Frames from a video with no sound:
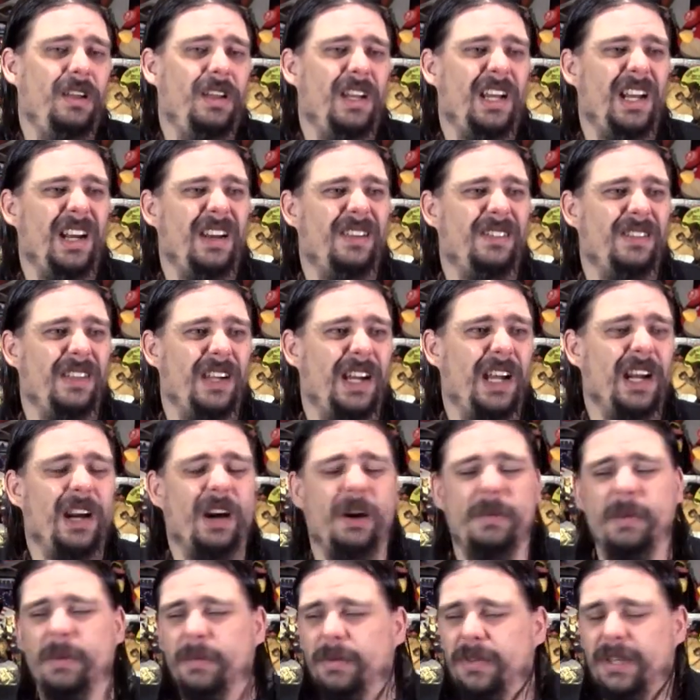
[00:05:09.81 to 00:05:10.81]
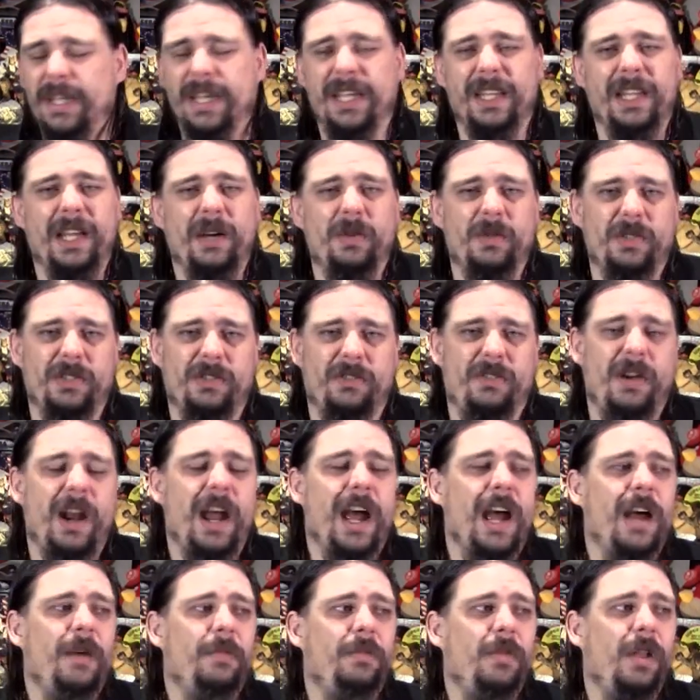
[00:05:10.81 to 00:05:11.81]
And I, and I remember thinking that was
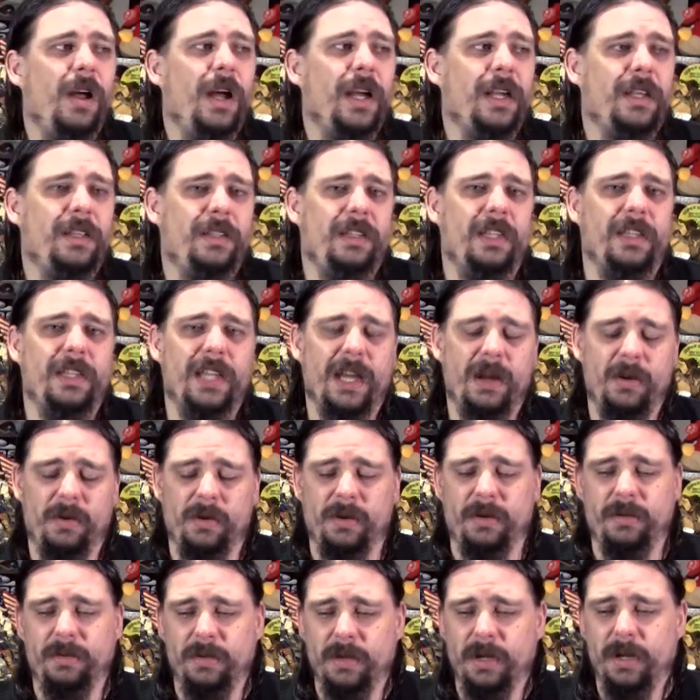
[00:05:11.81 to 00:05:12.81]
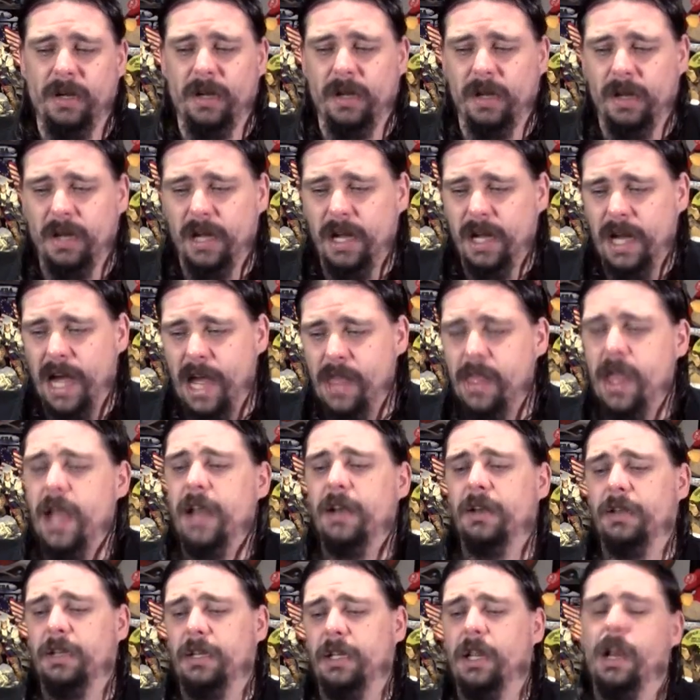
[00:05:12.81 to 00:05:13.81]
crap, like that they were. And
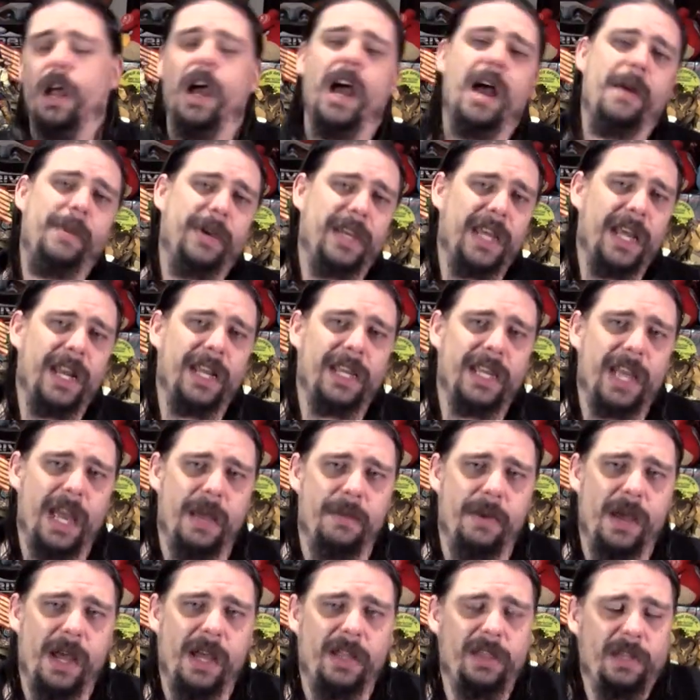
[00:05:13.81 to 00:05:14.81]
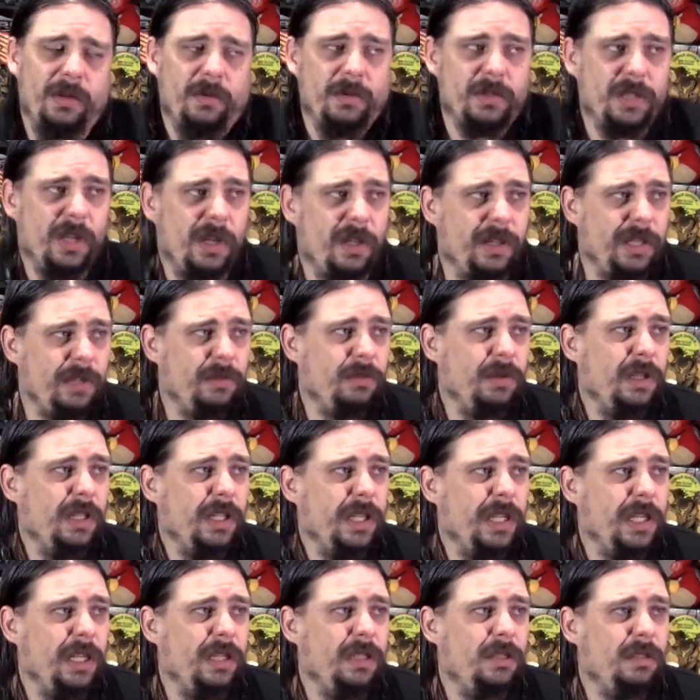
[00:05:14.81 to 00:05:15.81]
then, you know, Armageddon came out, and there was only
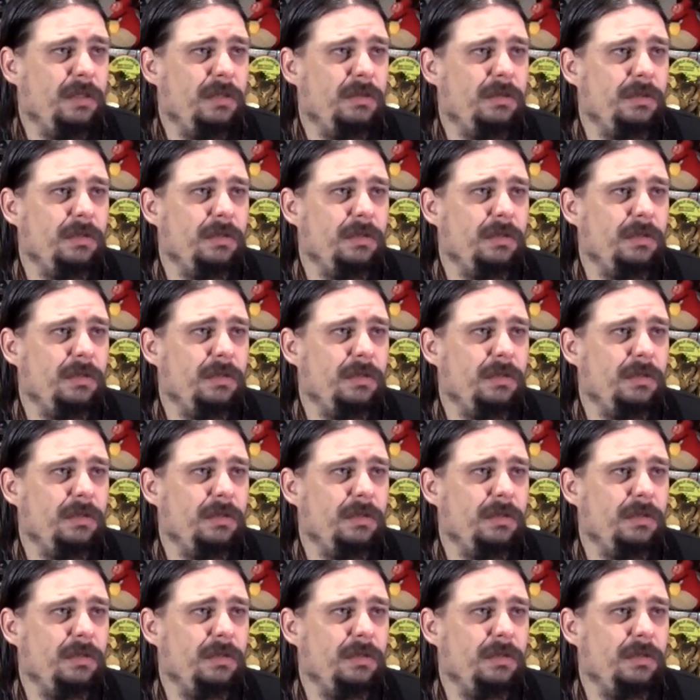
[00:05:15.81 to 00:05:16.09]
really